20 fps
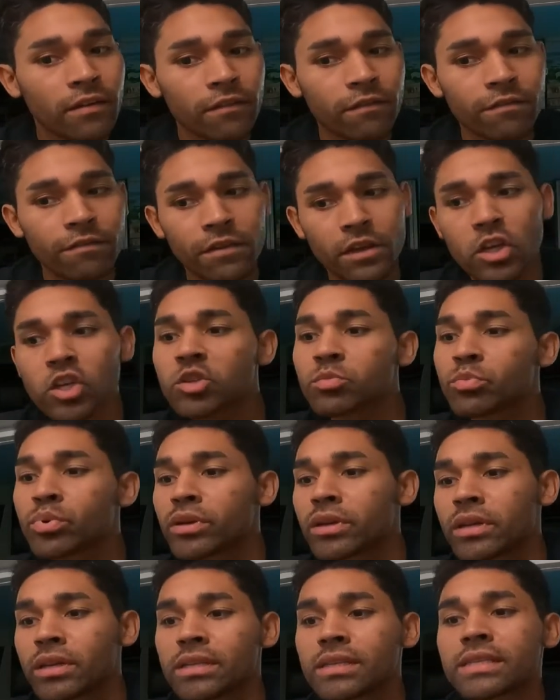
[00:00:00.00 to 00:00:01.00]
finished
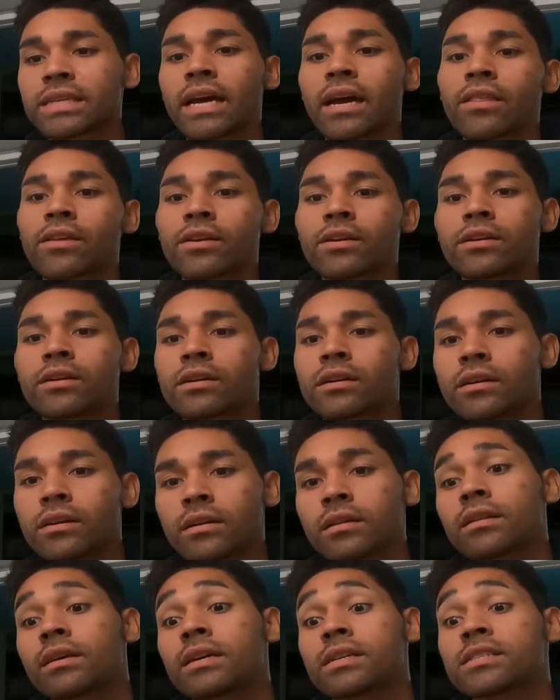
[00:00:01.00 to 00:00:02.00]
putting it together
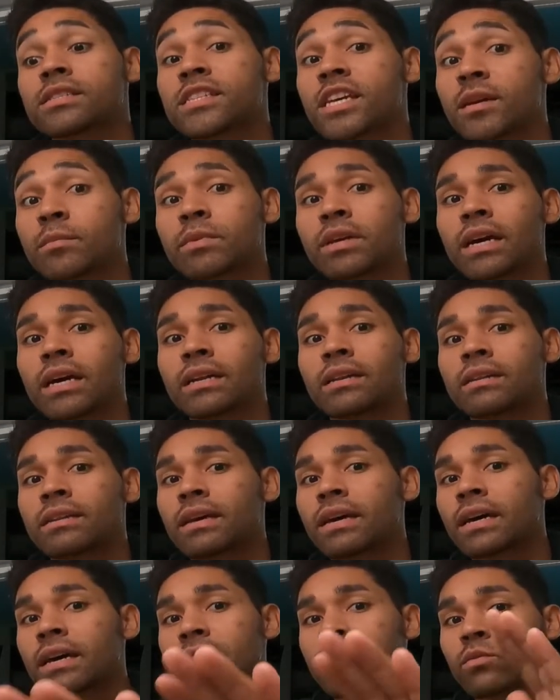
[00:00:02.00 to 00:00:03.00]
the same night
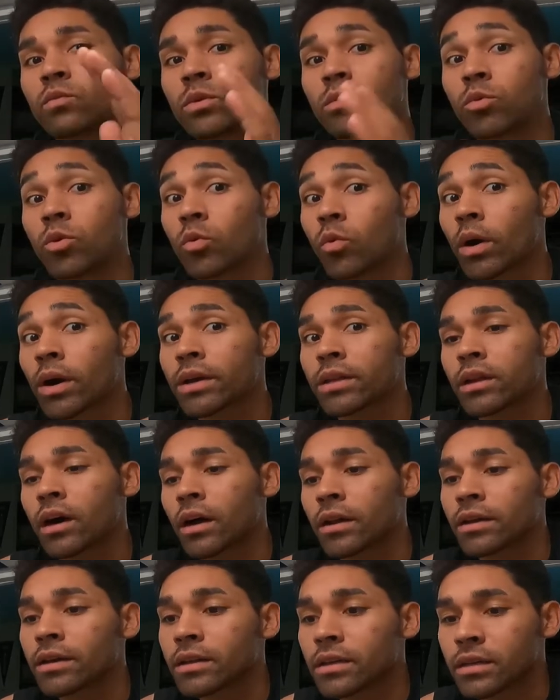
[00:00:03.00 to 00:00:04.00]
that we were working
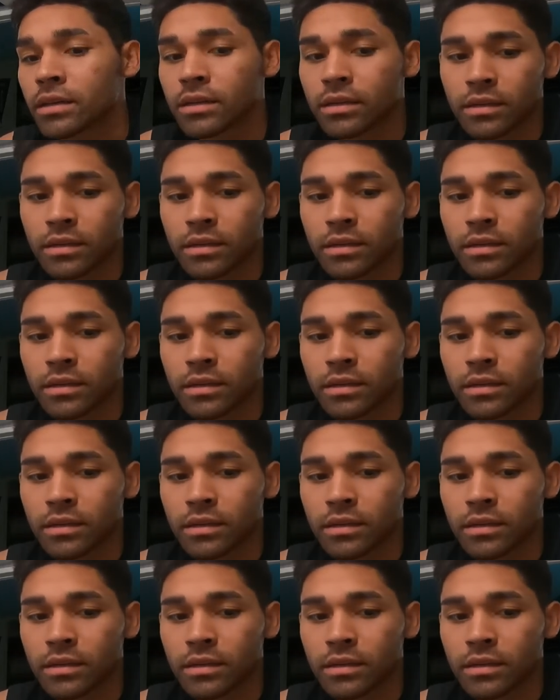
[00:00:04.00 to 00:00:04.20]
on it.